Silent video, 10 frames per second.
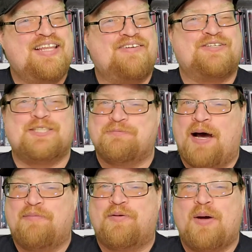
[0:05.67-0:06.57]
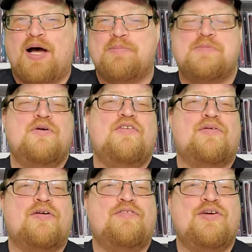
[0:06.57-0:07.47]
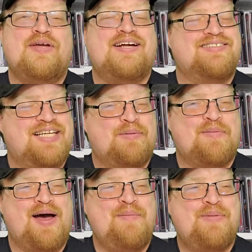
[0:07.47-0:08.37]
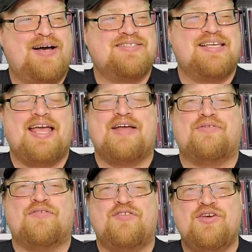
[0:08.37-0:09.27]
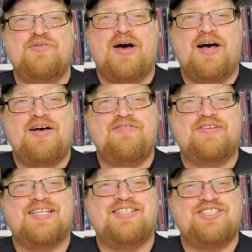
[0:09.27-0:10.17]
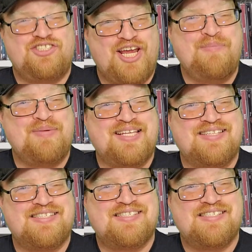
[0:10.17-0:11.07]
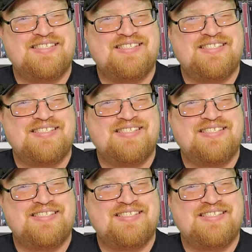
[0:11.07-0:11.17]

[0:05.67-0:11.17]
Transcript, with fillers: lovers. Bob for Bob's movie review here. Today we're my unboxing and review of Champions.